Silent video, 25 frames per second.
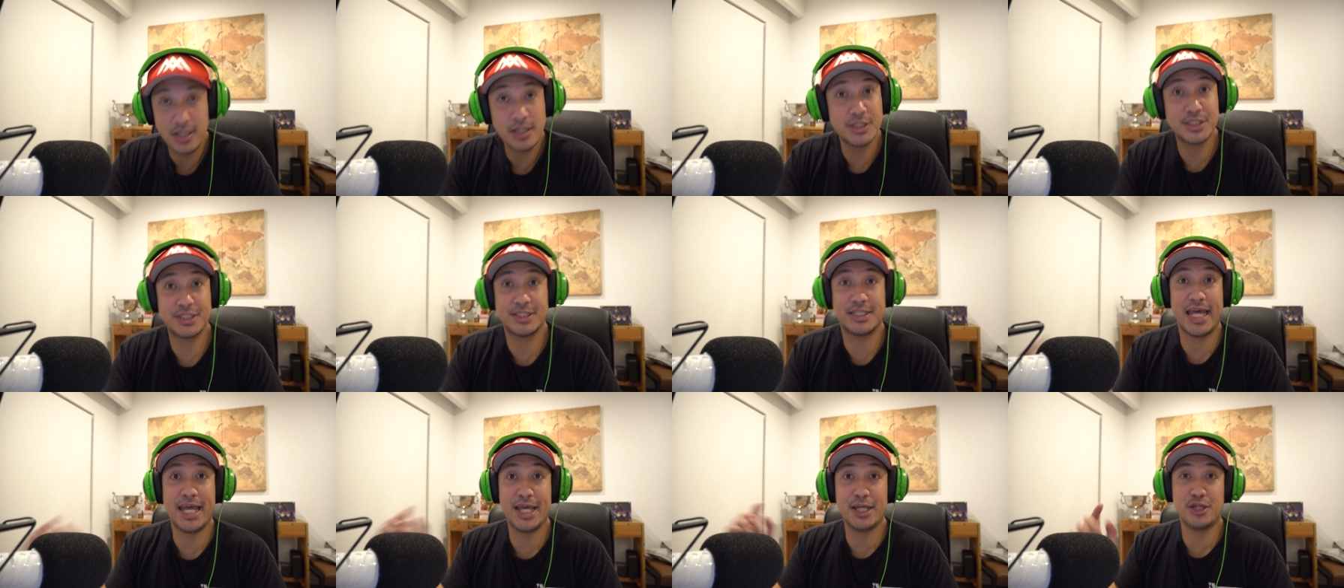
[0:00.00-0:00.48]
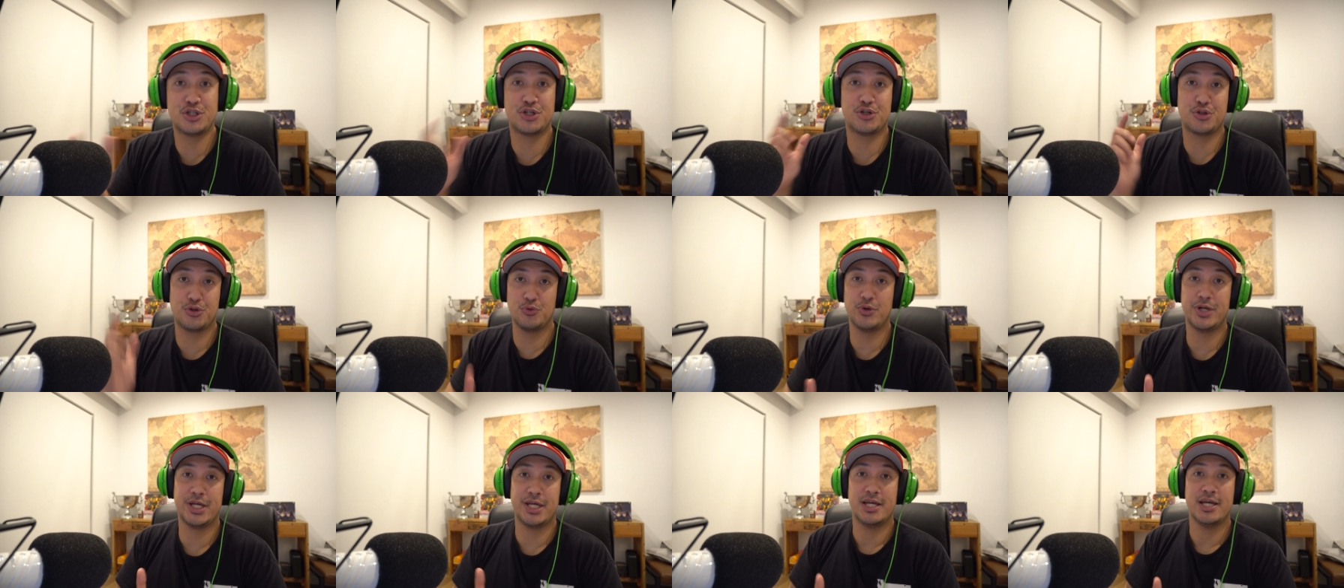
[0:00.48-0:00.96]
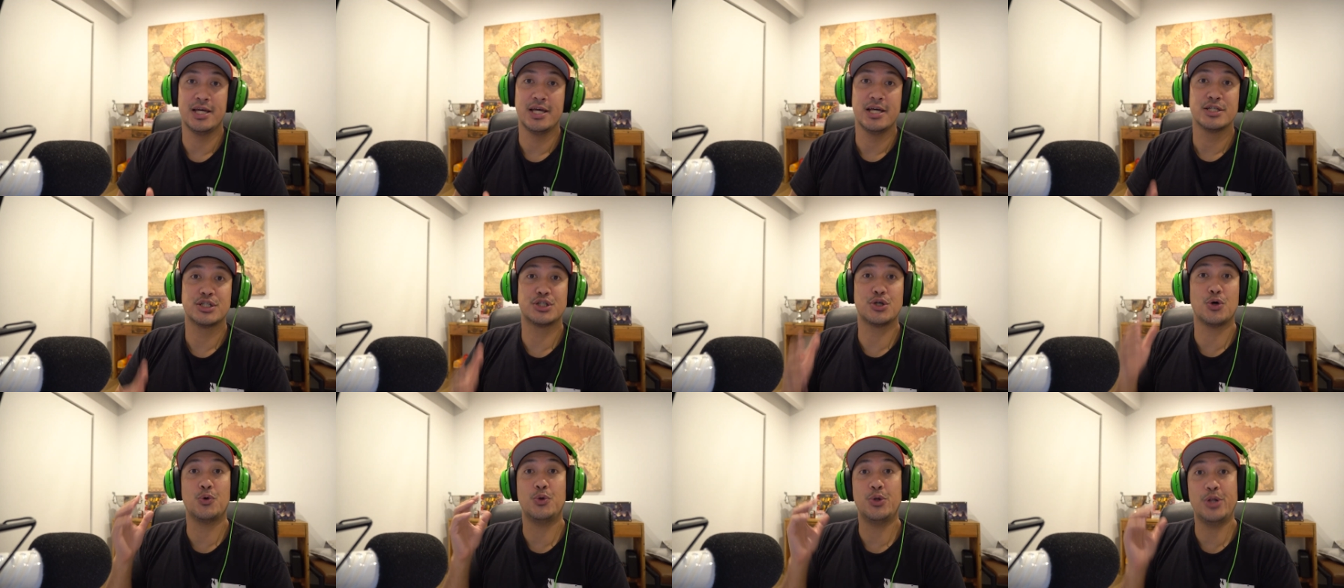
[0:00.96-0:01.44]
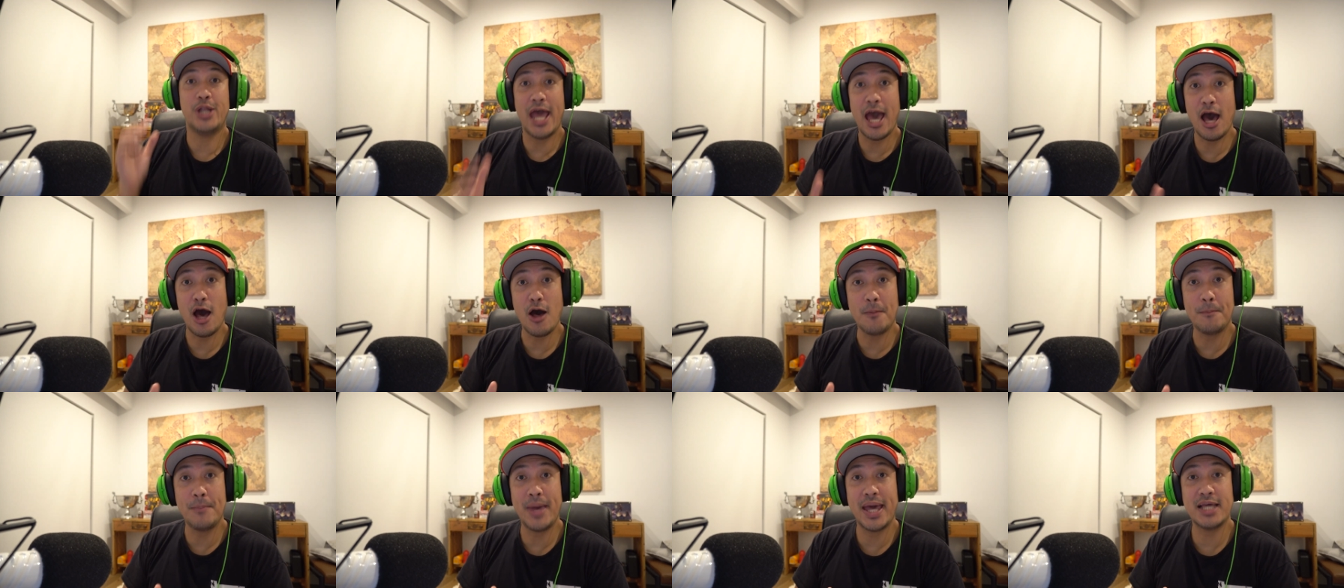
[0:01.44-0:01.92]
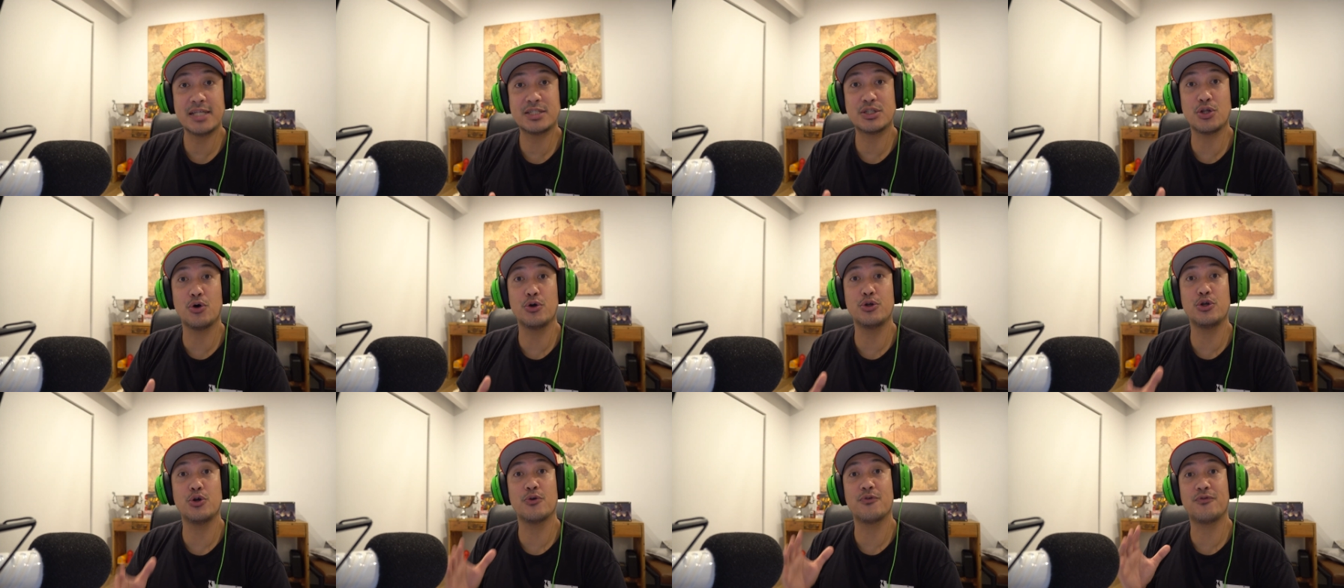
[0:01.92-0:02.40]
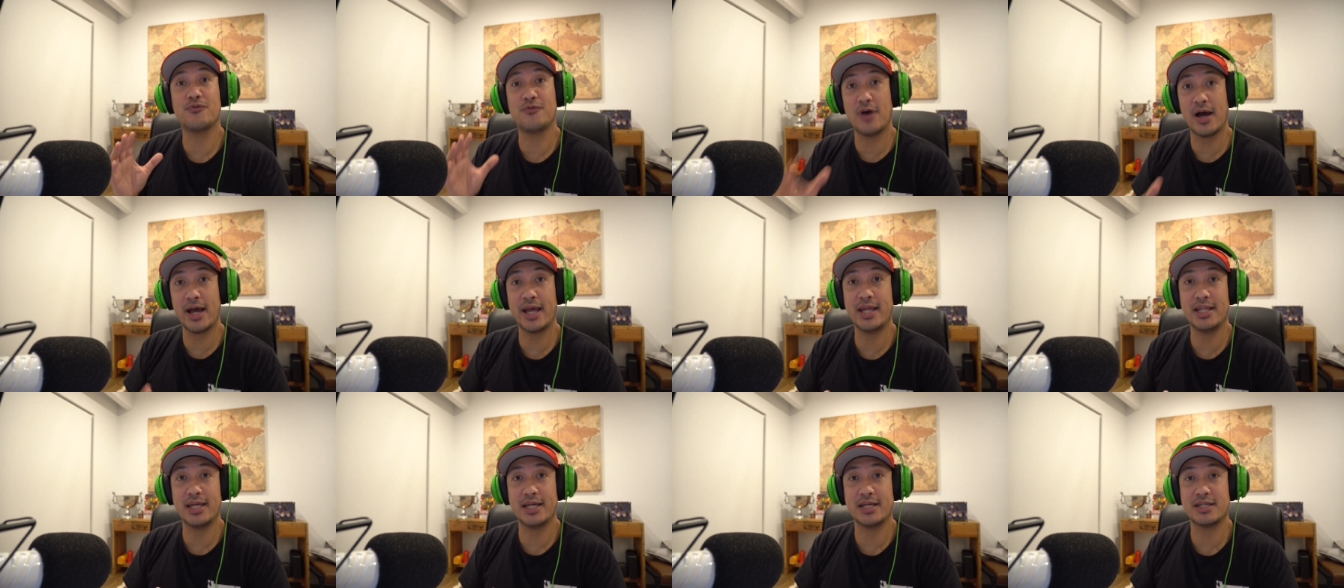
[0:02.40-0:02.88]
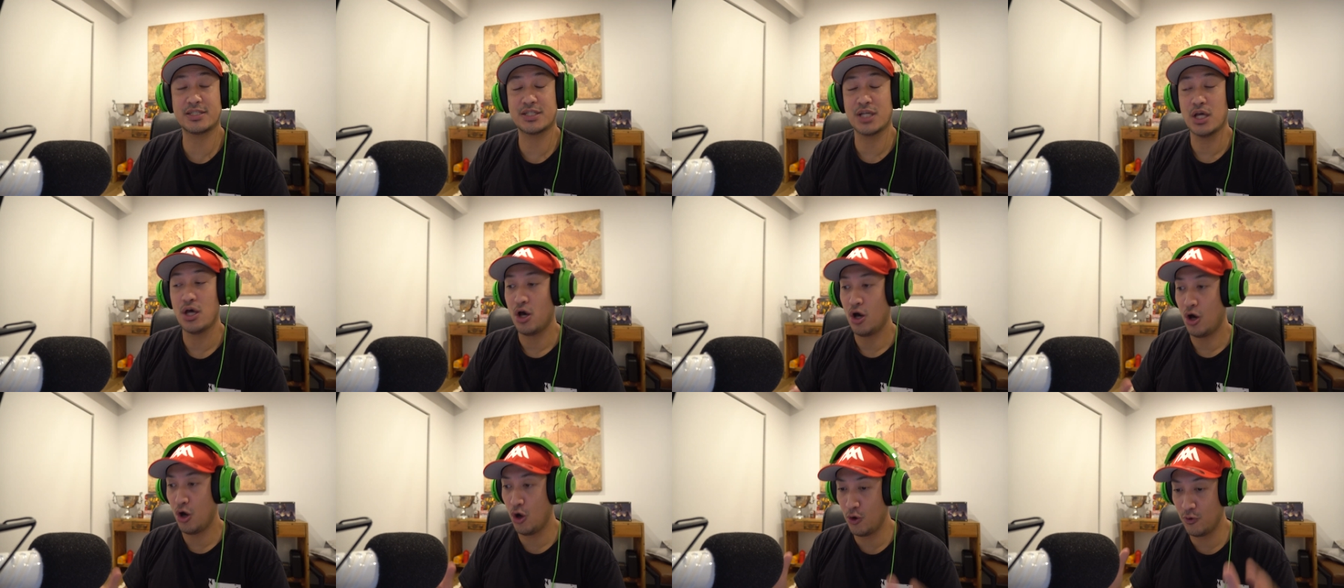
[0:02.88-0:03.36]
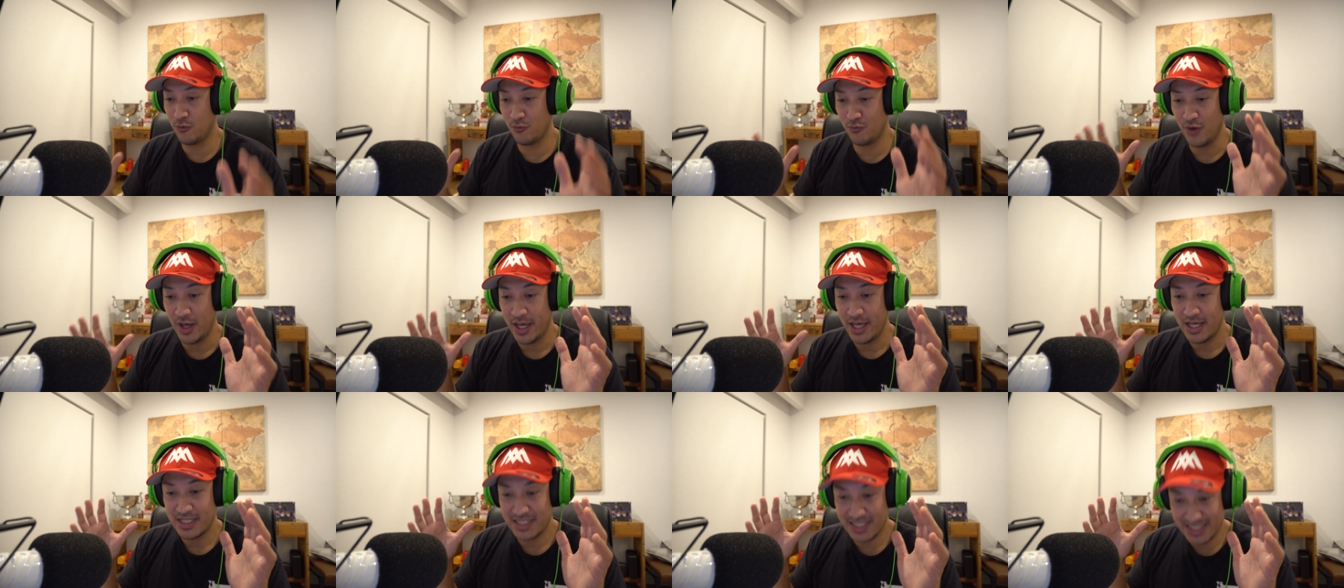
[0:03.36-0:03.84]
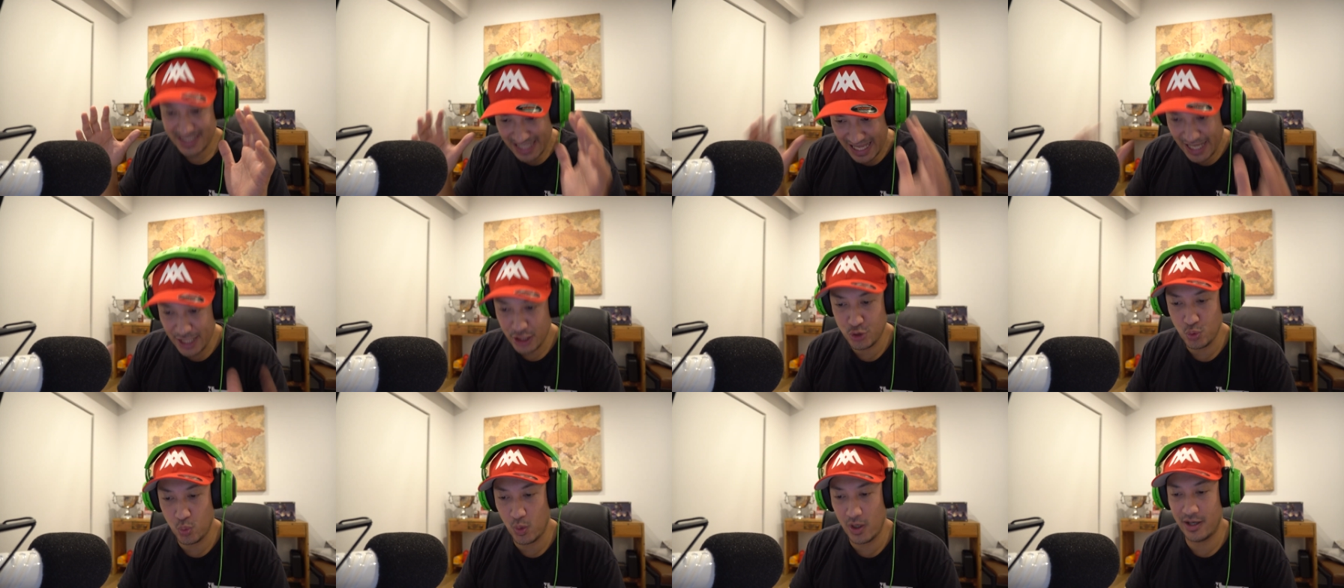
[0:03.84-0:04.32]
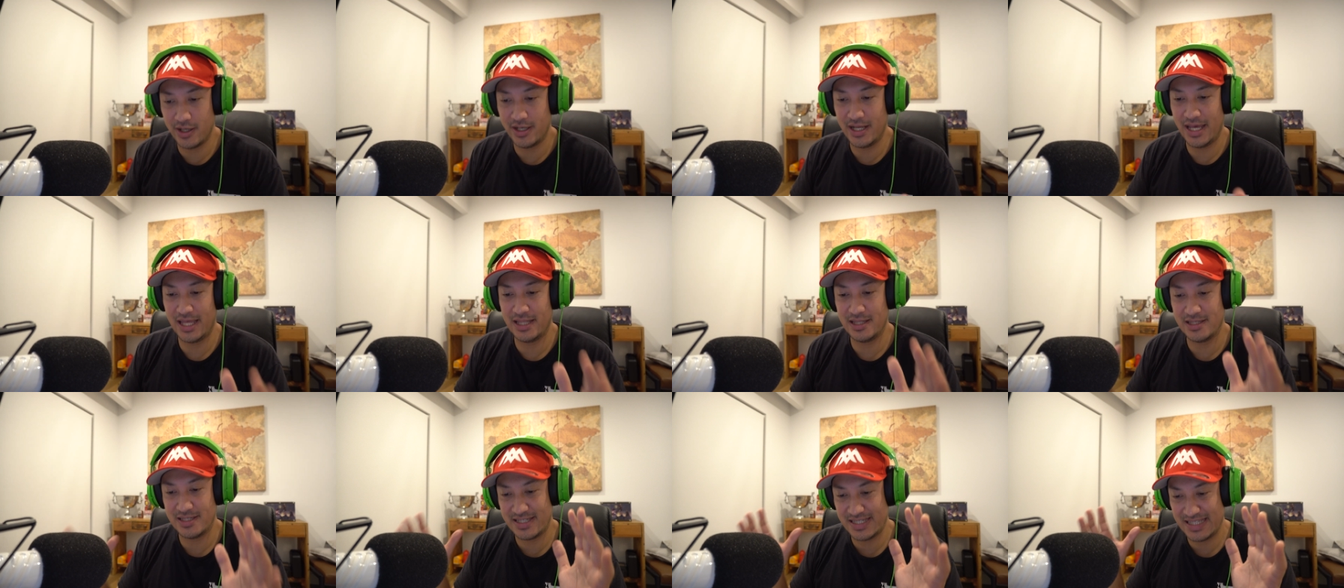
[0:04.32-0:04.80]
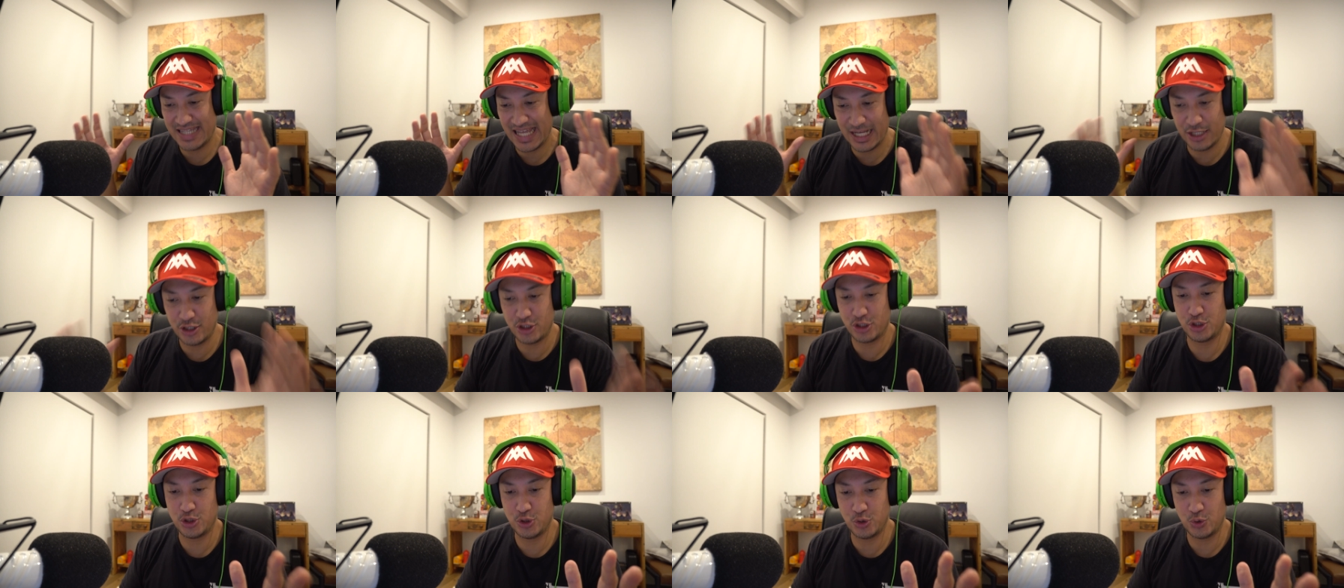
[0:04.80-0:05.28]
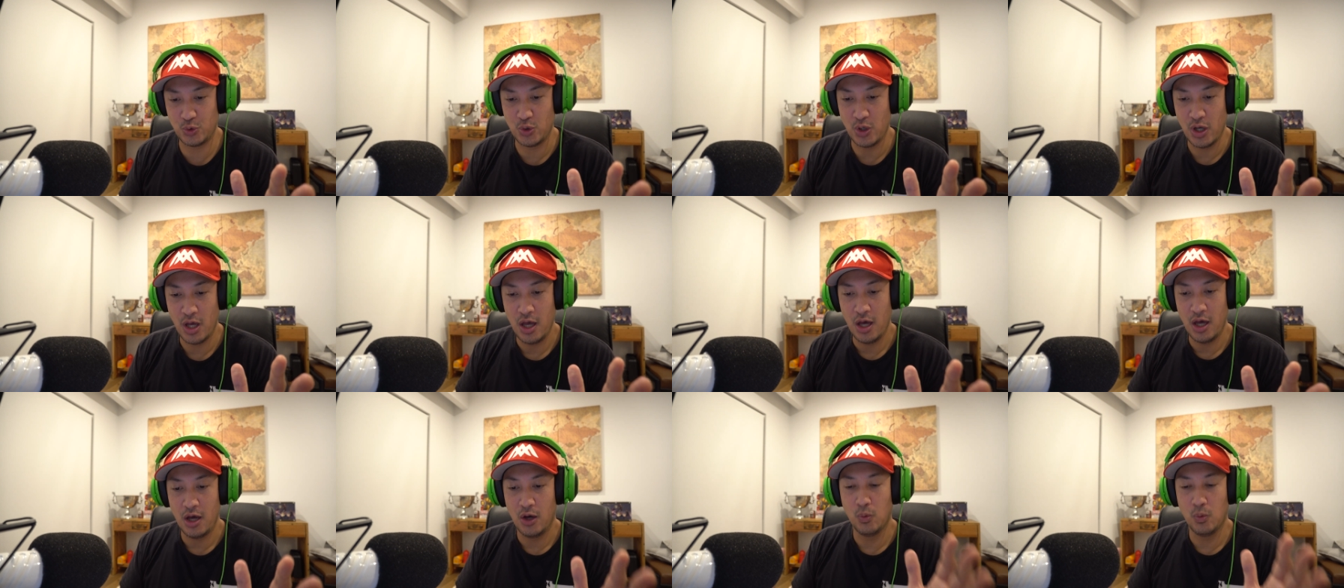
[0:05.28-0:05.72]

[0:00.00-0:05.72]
Stage three. So now, based on your findings, of stage one and stage two.